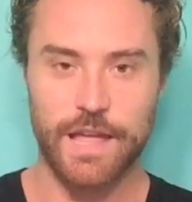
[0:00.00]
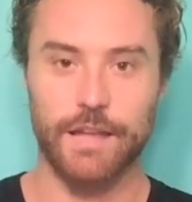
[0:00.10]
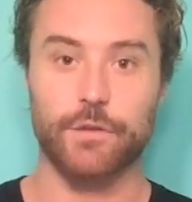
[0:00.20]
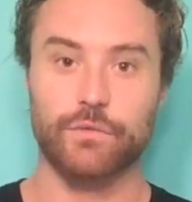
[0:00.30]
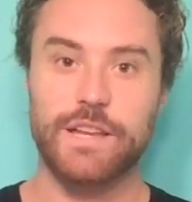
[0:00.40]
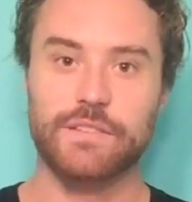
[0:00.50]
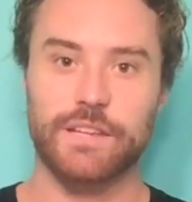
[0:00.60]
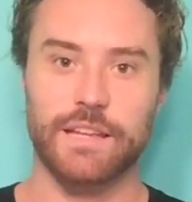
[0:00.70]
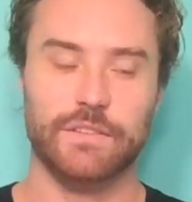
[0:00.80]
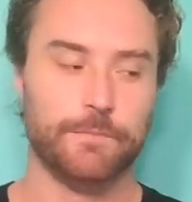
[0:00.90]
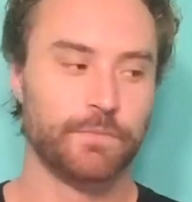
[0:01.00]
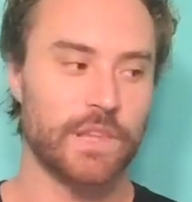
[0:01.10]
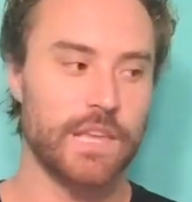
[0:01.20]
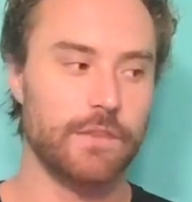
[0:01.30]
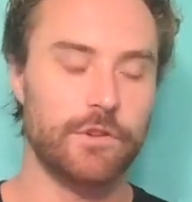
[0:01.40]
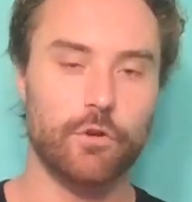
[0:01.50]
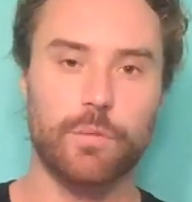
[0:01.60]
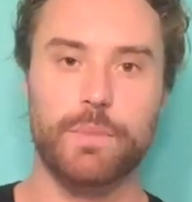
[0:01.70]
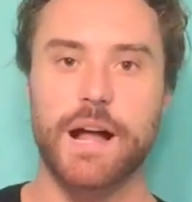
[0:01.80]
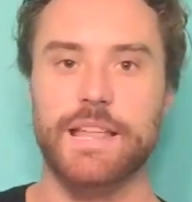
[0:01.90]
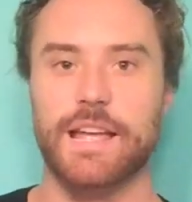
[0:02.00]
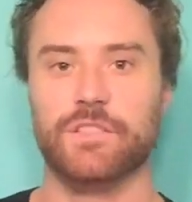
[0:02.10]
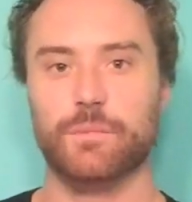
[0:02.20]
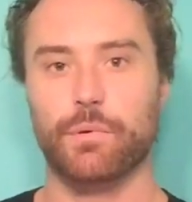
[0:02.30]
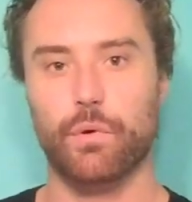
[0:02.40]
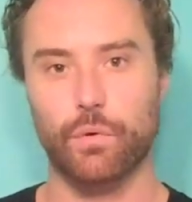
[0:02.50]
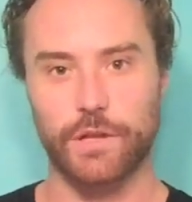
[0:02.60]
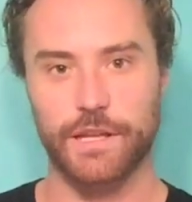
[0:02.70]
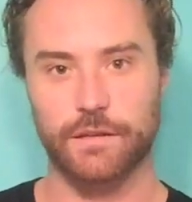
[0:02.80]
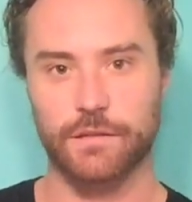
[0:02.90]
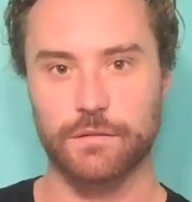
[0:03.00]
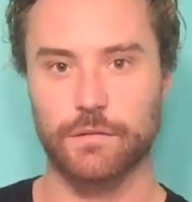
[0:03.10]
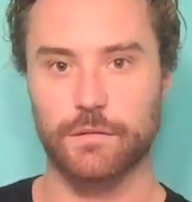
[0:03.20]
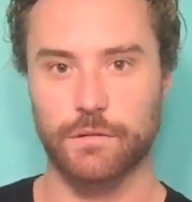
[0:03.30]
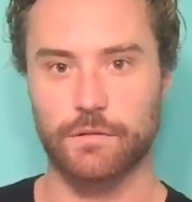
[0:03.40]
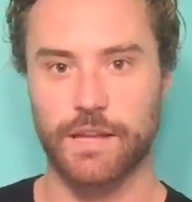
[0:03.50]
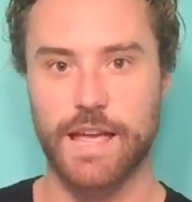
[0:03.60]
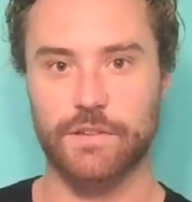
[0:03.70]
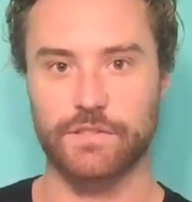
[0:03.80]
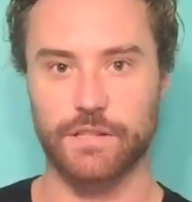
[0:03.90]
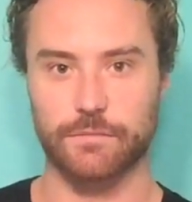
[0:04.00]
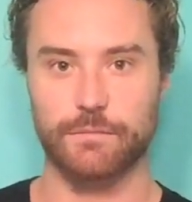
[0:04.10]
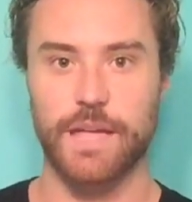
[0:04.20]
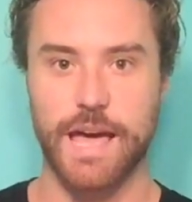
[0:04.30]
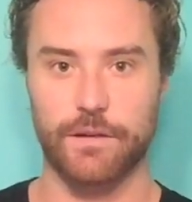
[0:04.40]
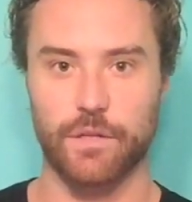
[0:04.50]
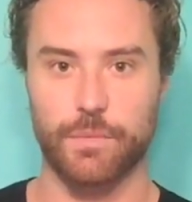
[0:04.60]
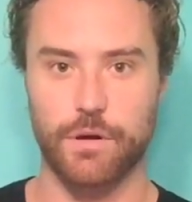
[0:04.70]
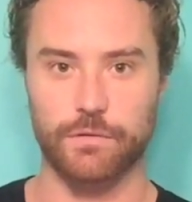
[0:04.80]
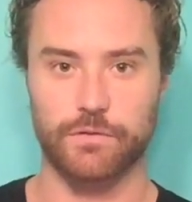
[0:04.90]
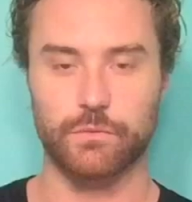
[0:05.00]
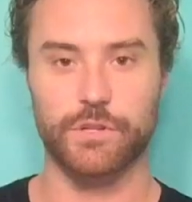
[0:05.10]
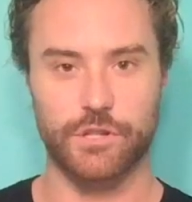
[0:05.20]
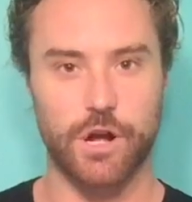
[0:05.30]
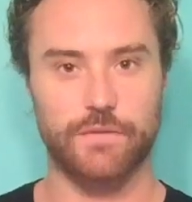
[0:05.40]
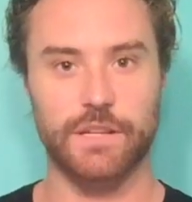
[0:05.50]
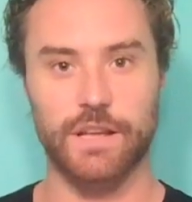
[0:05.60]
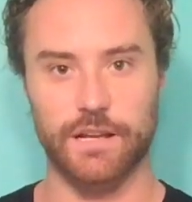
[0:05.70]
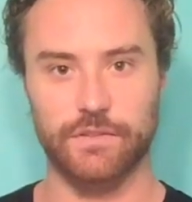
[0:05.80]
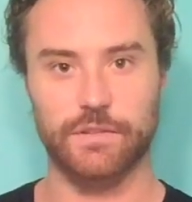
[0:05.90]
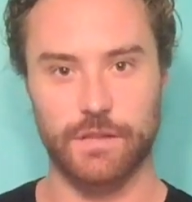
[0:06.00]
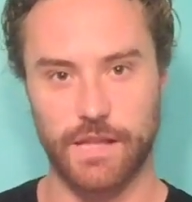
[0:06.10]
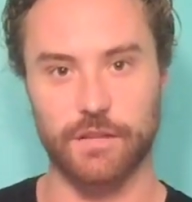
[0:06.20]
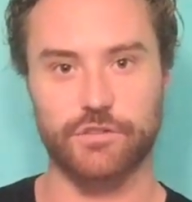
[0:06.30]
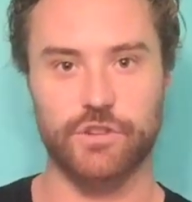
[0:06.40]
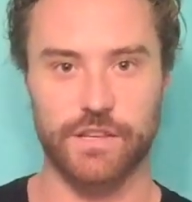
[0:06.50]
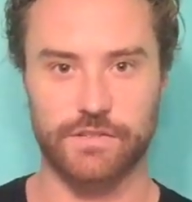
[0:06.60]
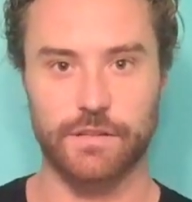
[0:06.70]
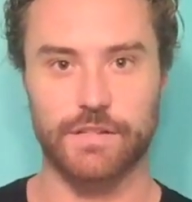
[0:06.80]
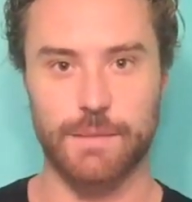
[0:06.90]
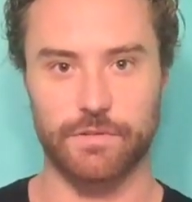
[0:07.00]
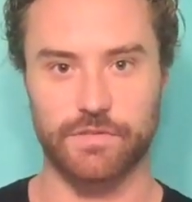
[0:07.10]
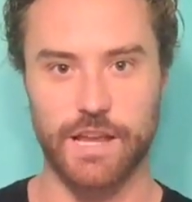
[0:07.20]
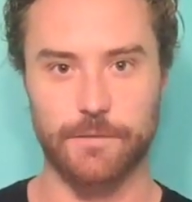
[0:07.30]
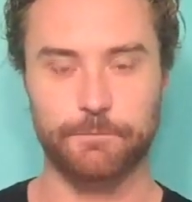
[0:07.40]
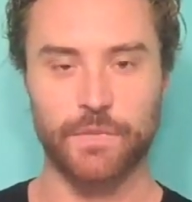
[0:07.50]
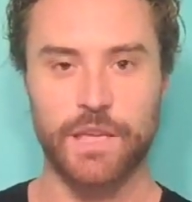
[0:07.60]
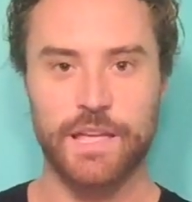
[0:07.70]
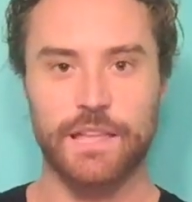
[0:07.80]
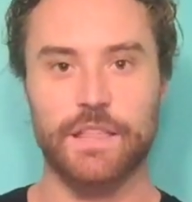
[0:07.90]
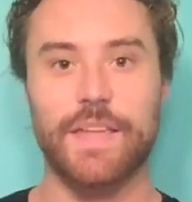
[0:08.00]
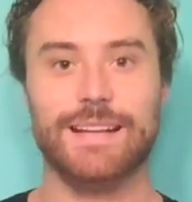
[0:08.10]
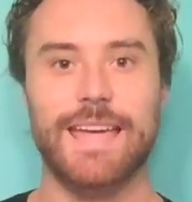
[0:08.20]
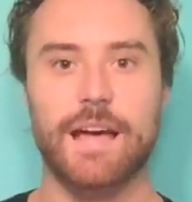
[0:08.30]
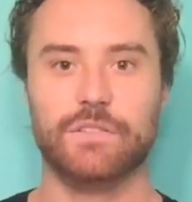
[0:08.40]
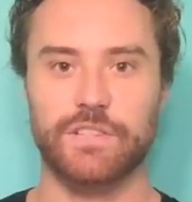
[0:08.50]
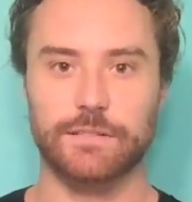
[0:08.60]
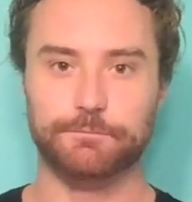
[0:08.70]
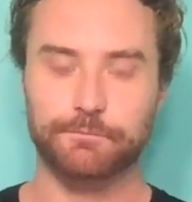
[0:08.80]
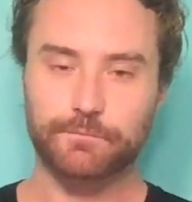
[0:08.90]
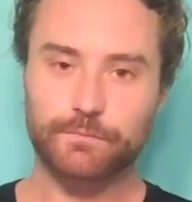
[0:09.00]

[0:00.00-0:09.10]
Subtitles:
And the reason is, if your body ends up pulling calcium out of the bones, which it often does in a stress type of state, then that calcium